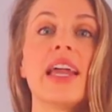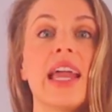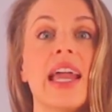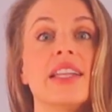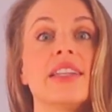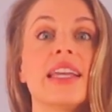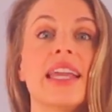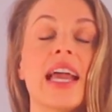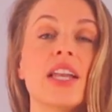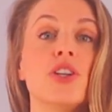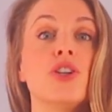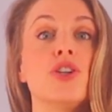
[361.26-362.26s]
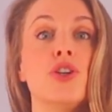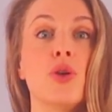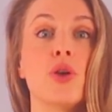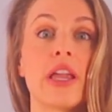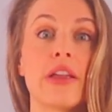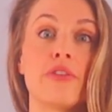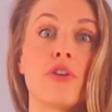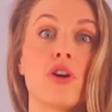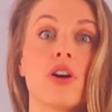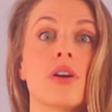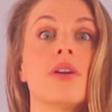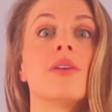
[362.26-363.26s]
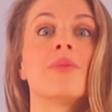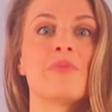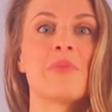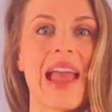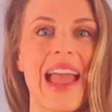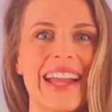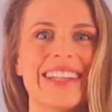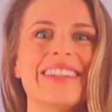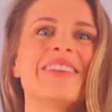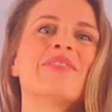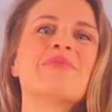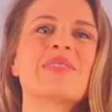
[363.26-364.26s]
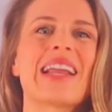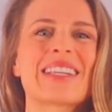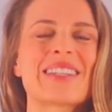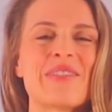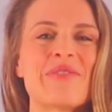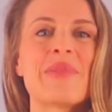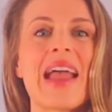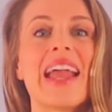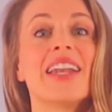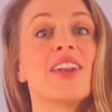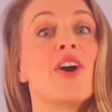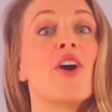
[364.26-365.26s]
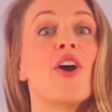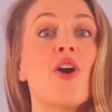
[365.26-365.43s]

And again, you're looking for pain, a reproduction of pain,